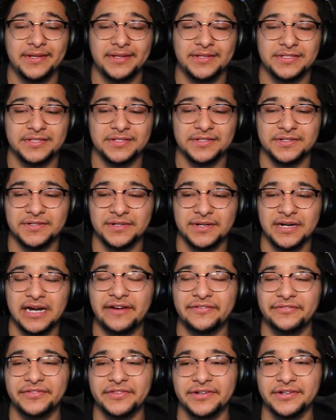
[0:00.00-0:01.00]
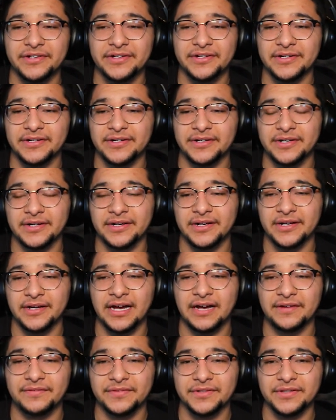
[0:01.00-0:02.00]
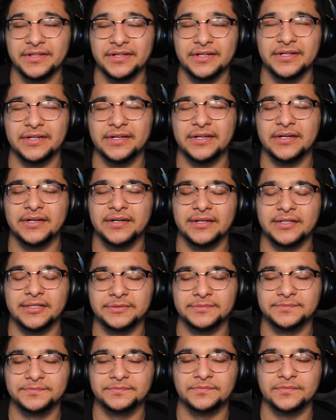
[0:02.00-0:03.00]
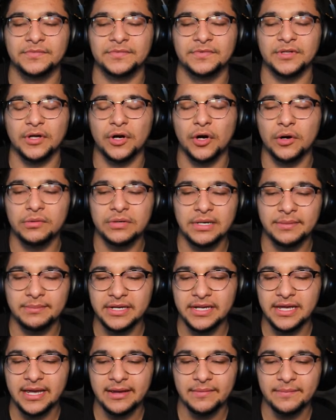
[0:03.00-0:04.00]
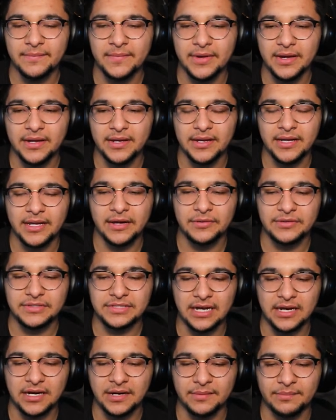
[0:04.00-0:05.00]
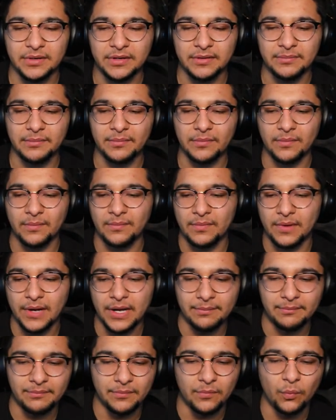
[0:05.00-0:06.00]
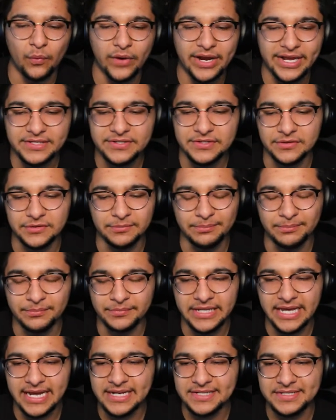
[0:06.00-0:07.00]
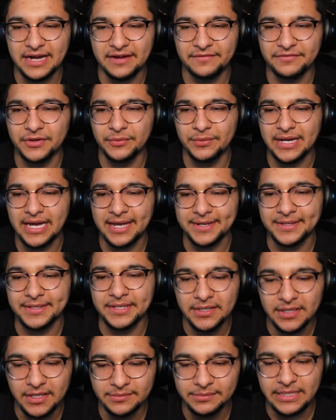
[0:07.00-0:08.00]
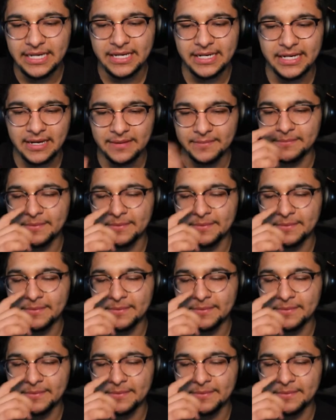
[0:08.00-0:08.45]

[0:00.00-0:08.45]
So after the homecoming game, it was like a couple of weeks or days after, we had an alumni game.